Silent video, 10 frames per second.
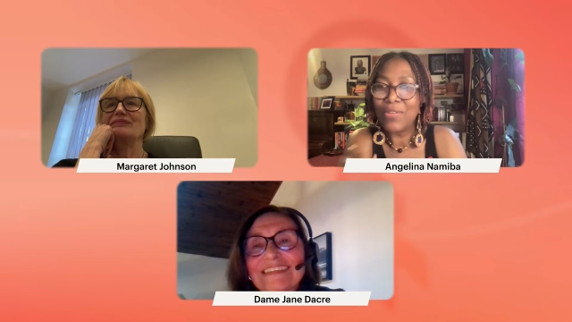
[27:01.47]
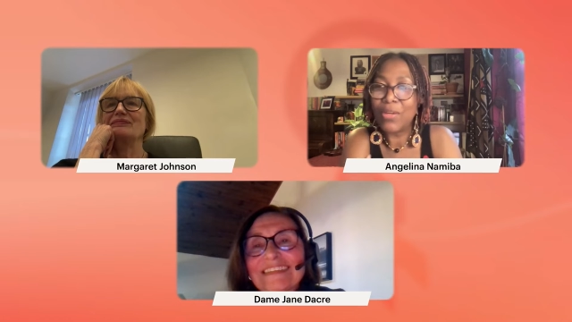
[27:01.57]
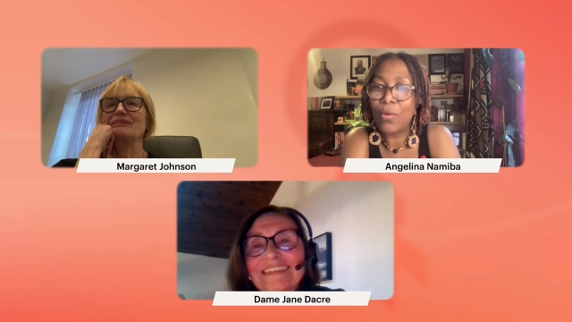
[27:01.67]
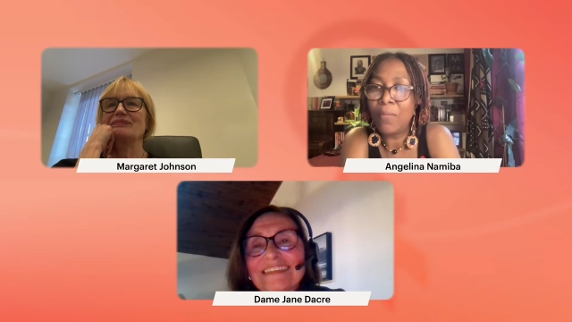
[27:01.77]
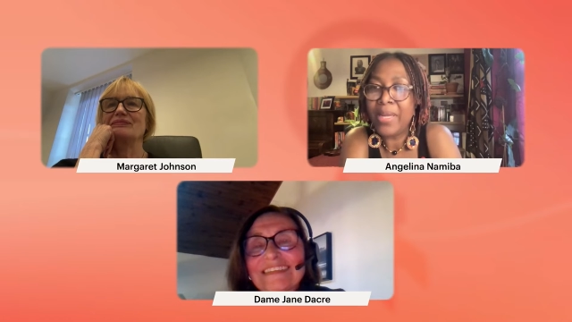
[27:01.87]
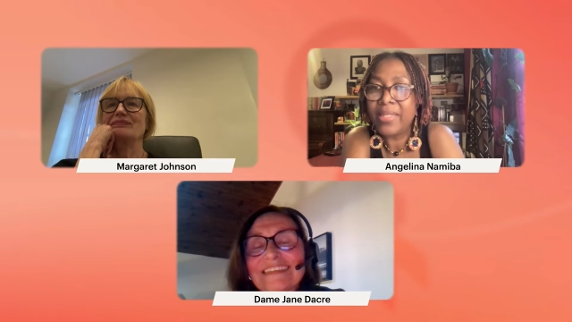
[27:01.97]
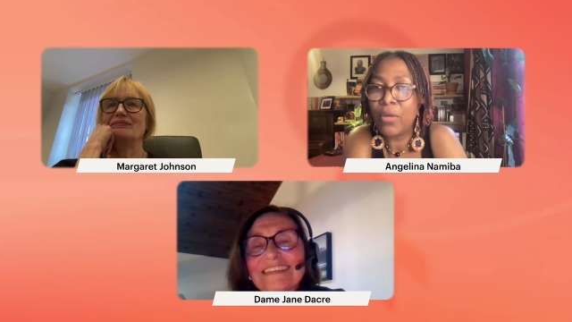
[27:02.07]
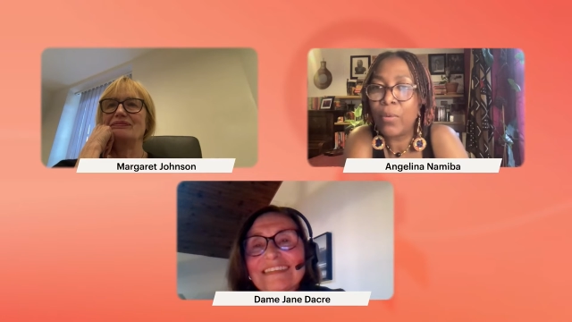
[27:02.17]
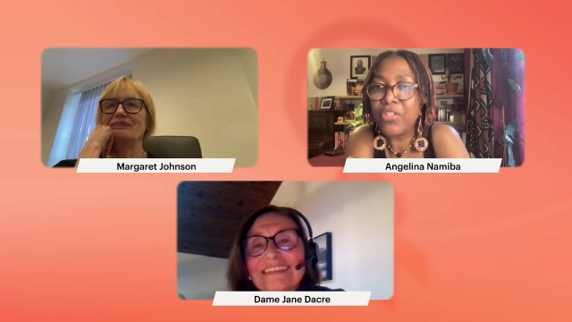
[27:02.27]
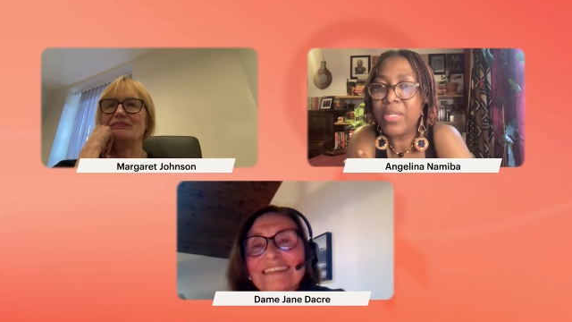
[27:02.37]
Speaker 1: So the
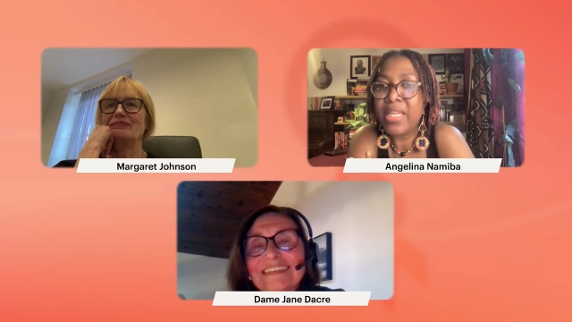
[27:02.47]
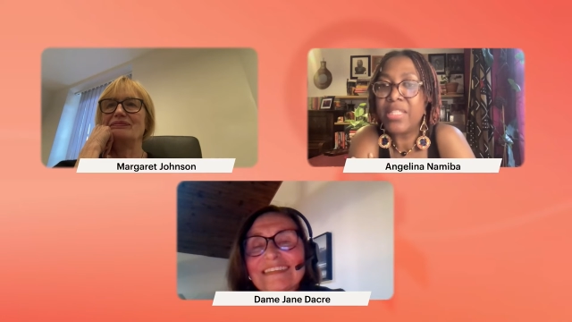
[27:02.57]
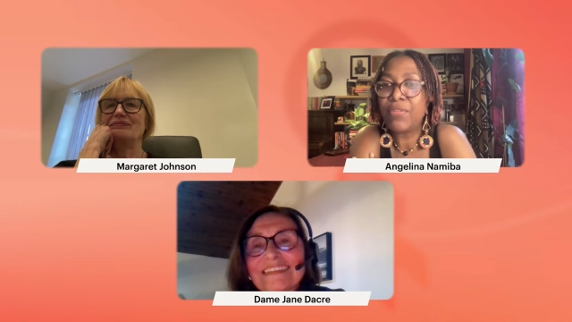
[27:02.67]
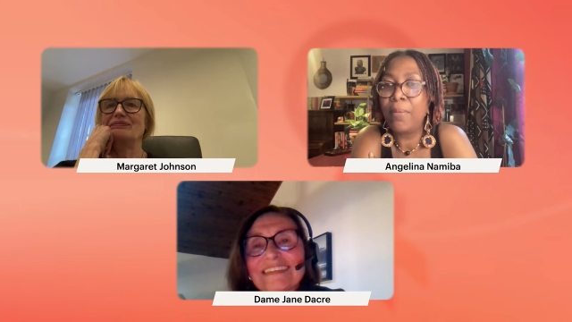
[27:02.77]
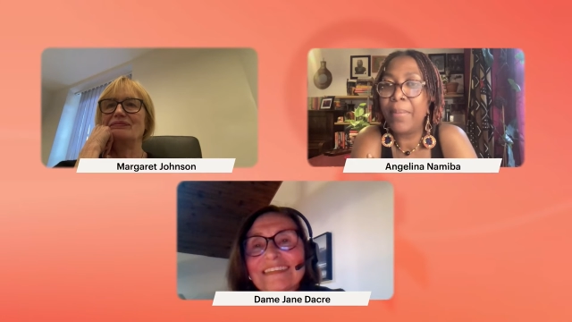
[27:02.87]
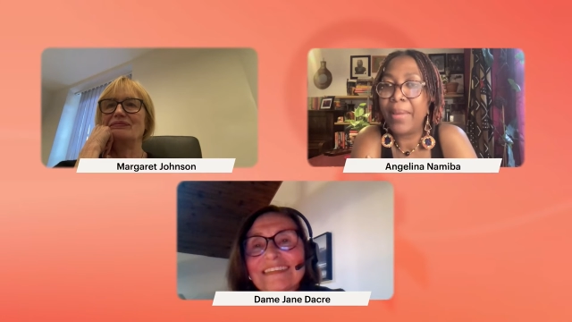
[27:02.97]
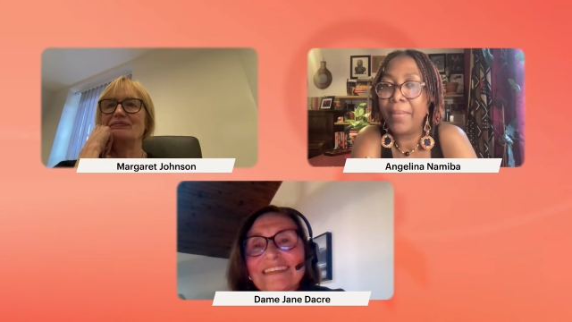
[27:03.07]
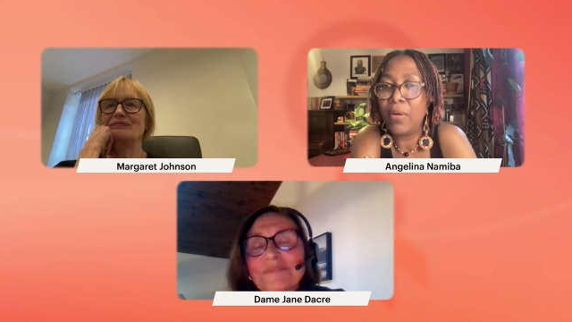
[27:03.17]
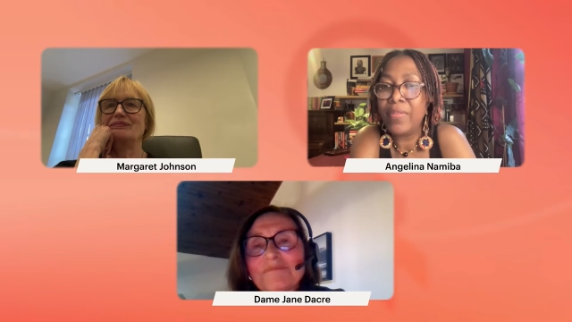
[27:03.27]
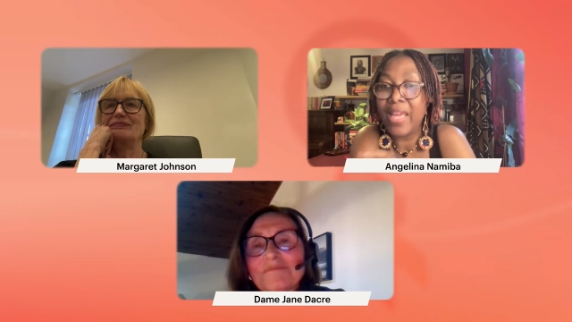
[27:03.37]
comment, the question is from,
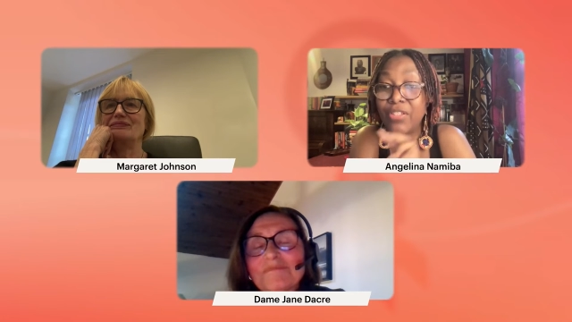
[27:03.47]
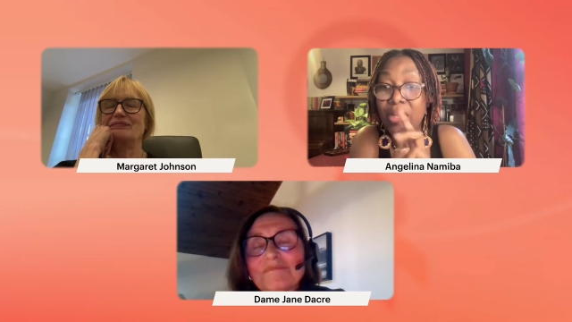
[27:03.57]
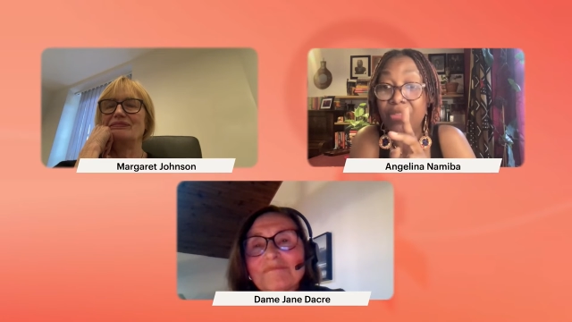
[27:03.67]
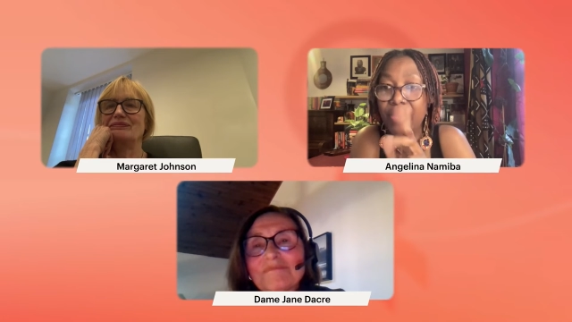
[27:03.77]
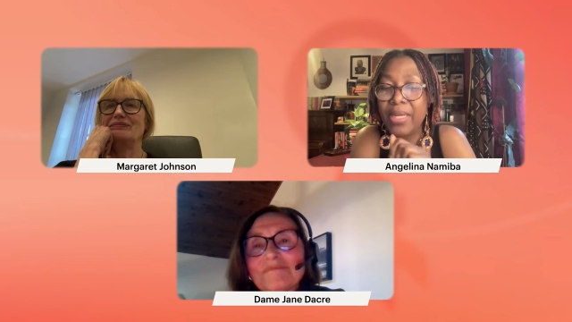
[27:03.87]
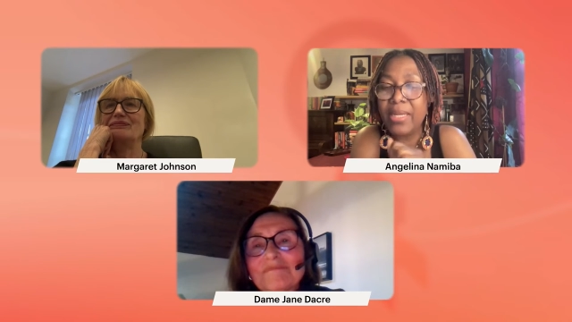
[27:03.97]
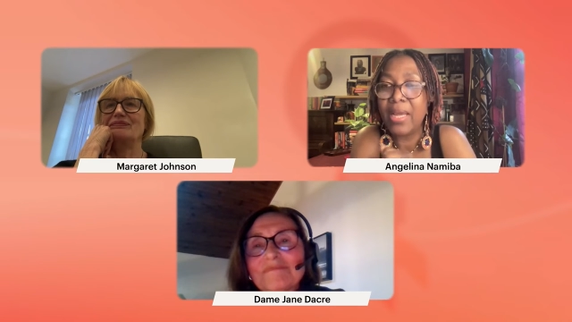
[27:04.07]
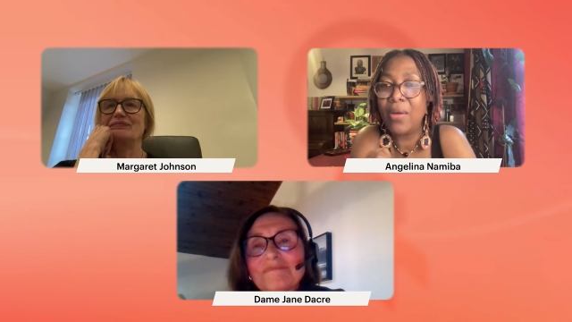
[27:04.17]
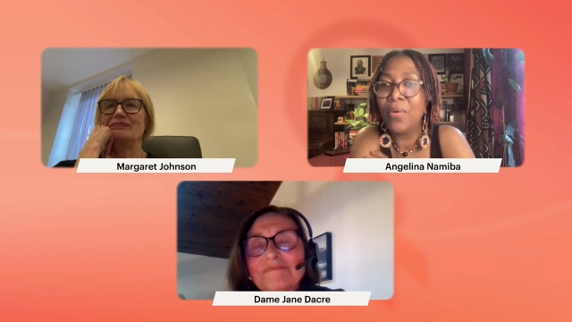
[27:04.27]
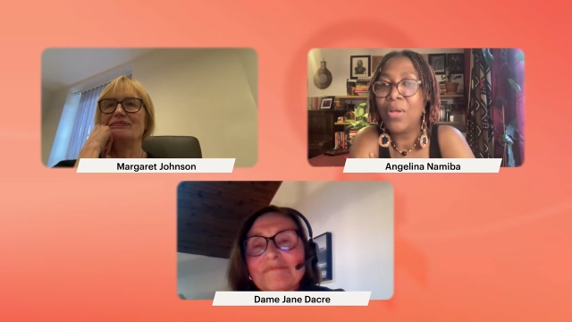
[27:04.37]
oh, there are actually three
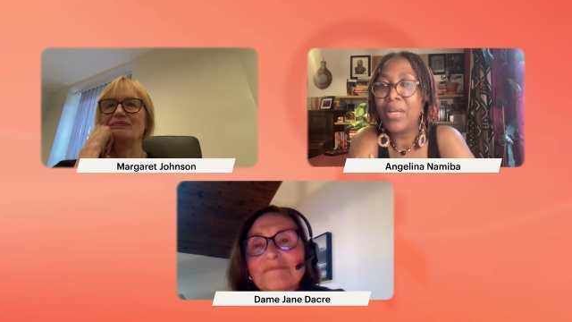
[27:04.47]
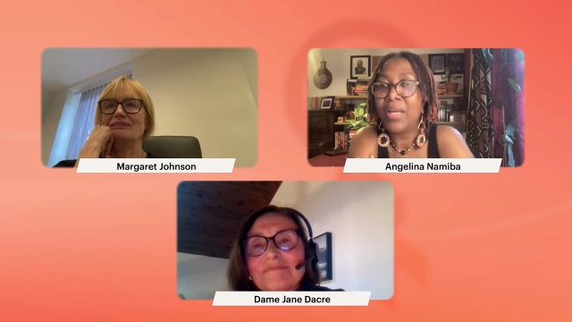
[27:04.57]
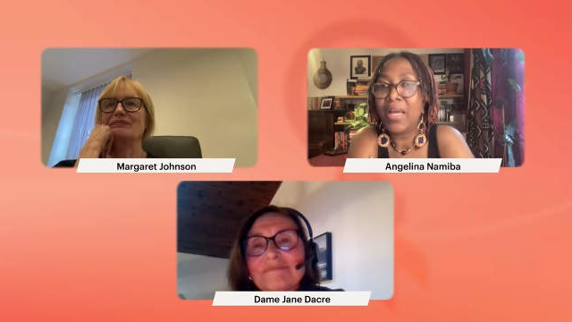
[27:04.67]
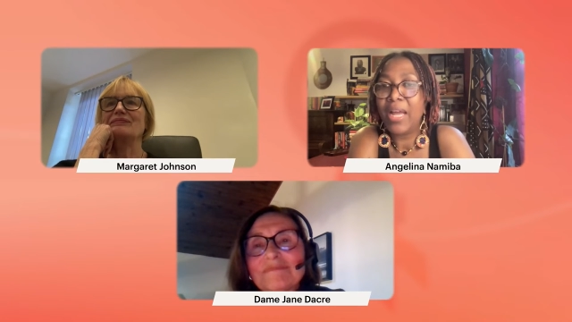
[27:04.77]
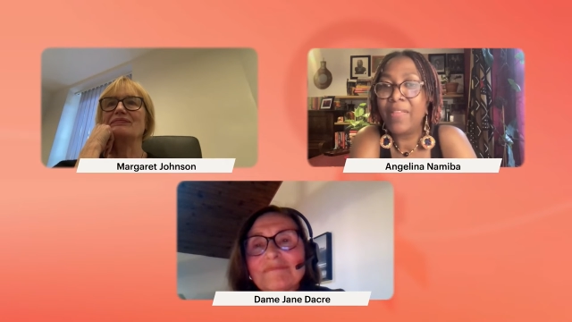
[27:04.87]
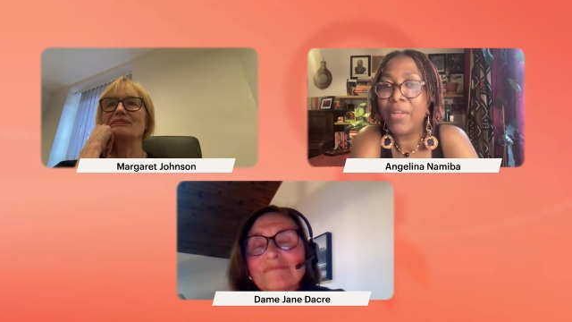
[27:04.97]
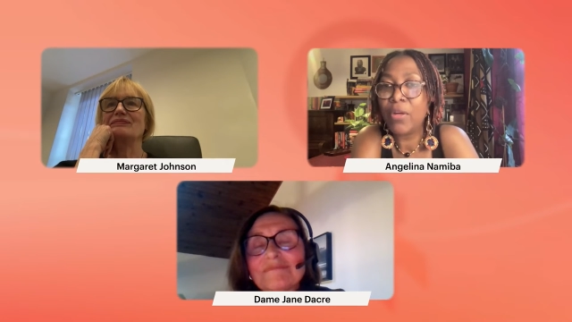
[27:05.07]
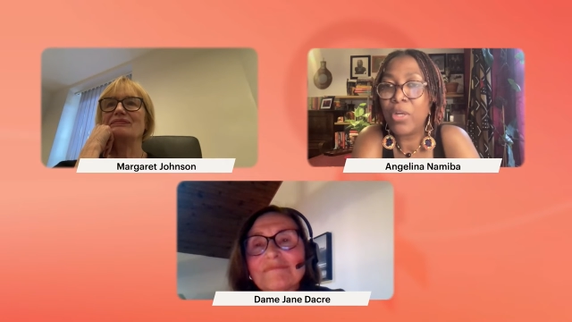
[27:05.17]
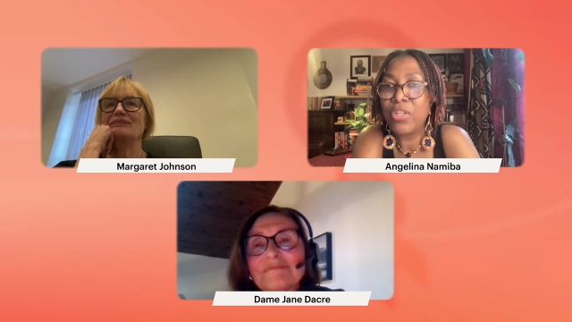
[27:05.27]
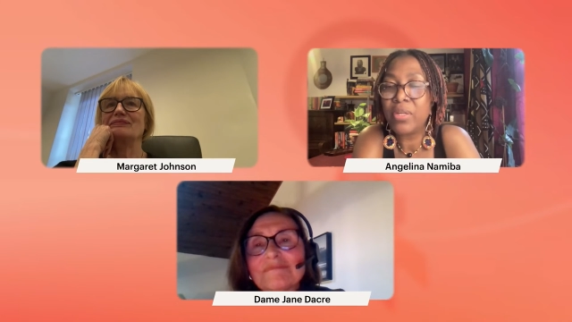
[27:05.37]
now. Uh,
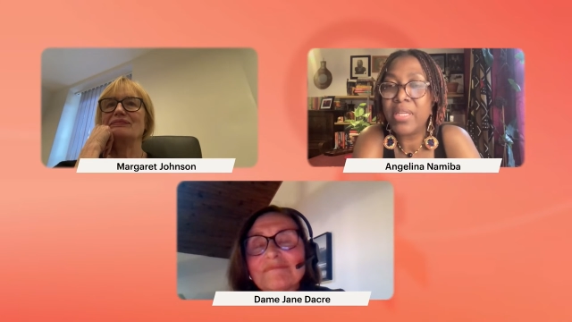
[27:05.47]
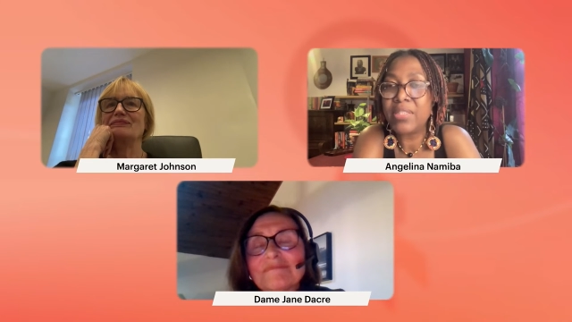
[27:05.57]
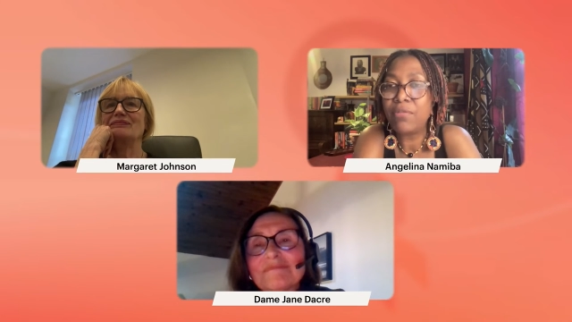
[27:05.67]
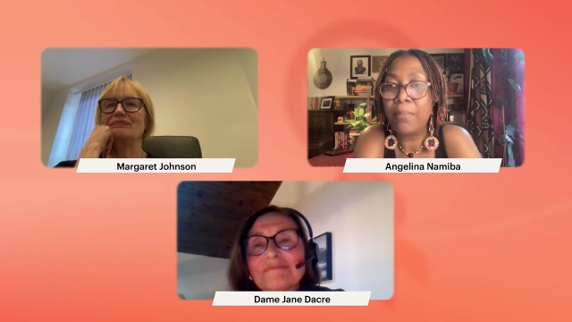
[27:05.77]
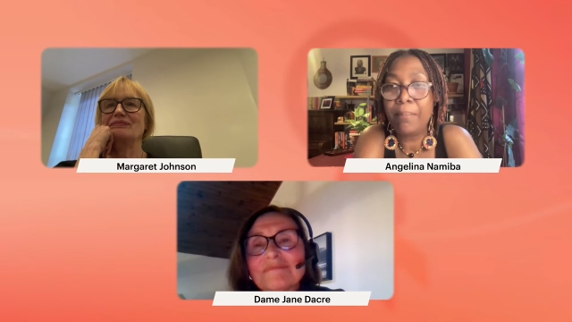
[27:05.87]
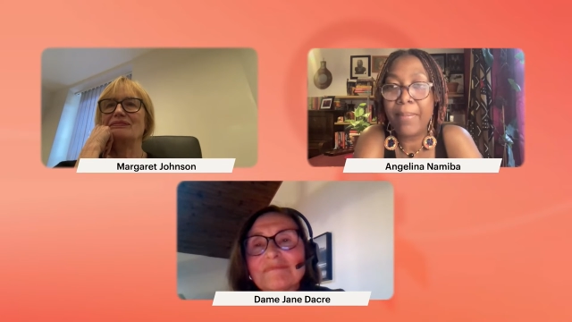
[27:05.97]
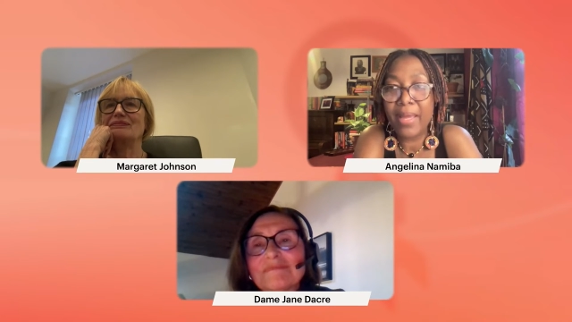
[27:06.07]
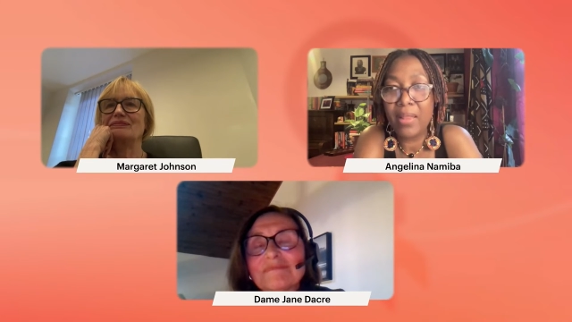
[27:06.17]
the question is from